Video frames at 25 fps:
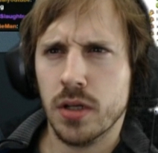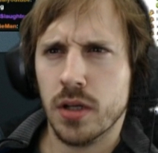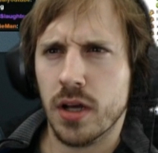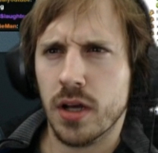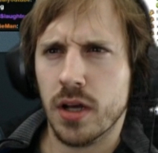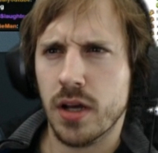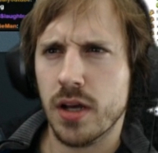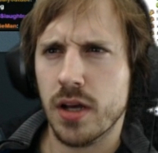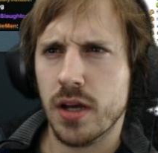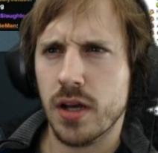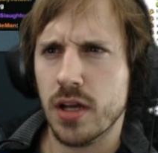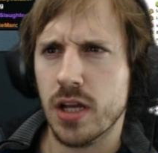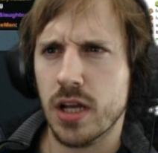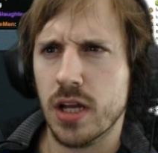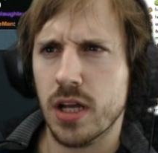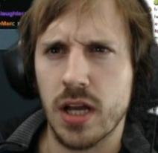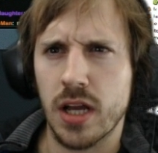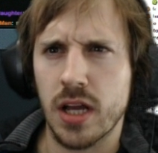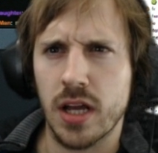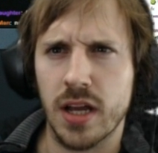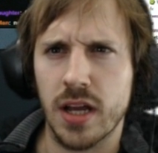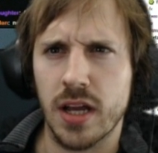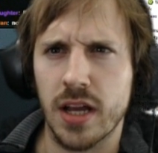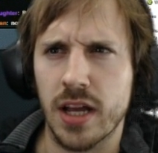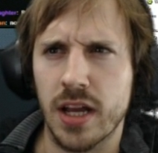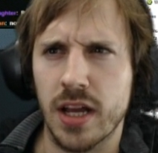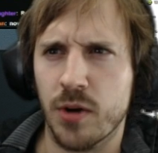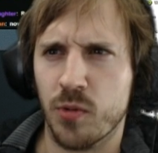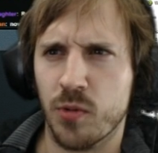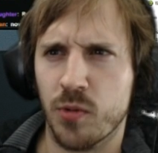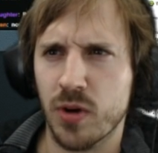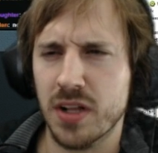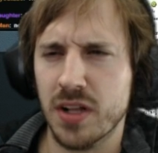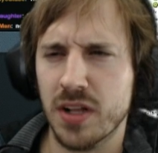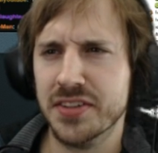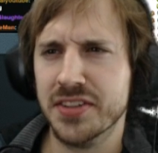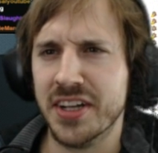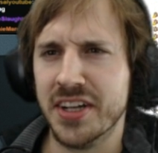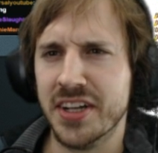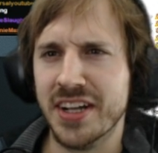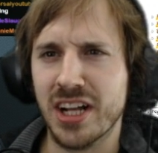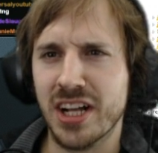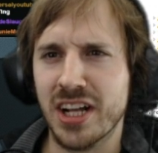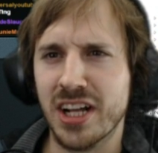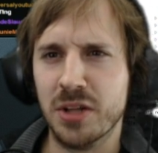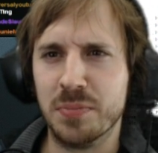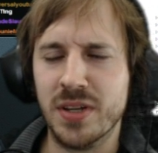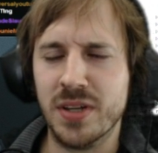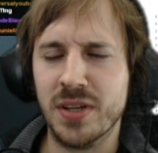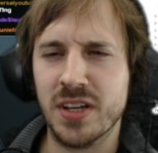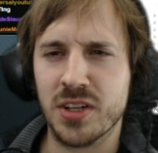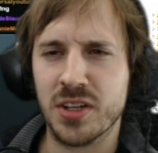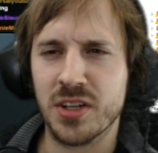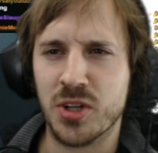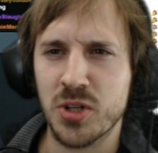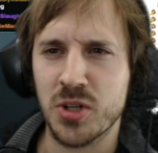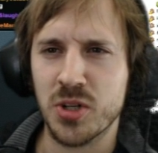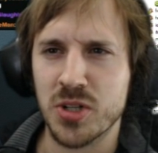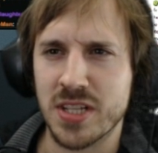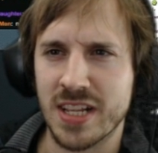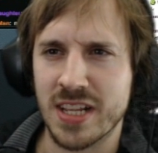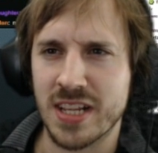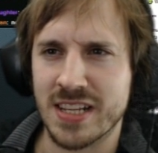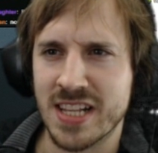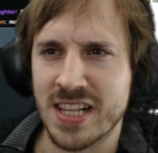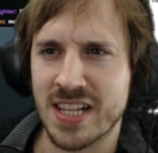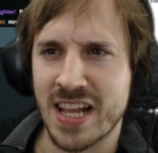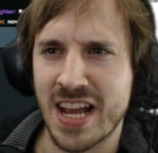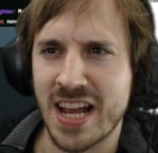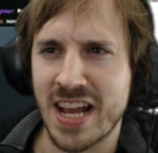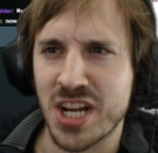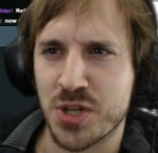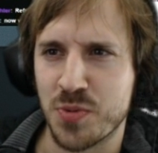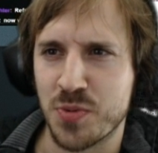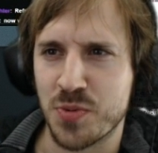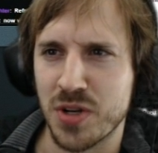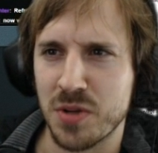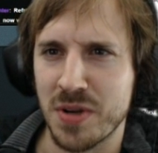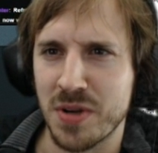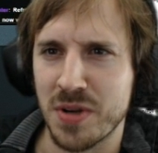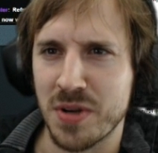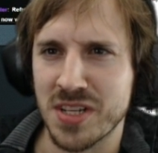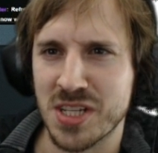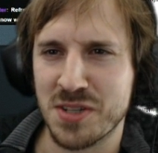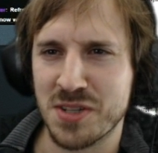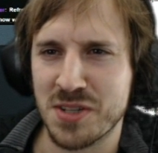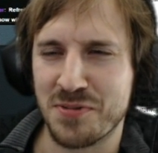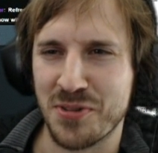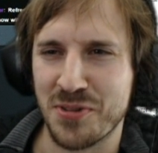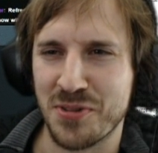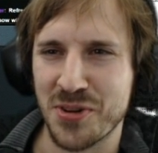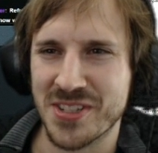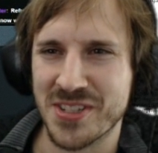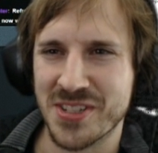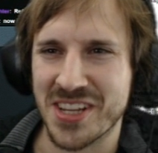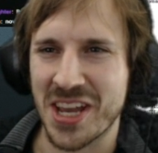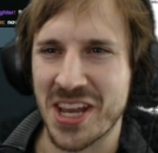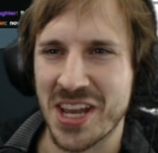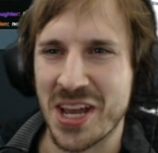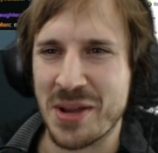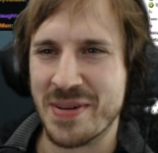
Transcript: Ah, one day I'll be as good as Lachhh when he makes his first game.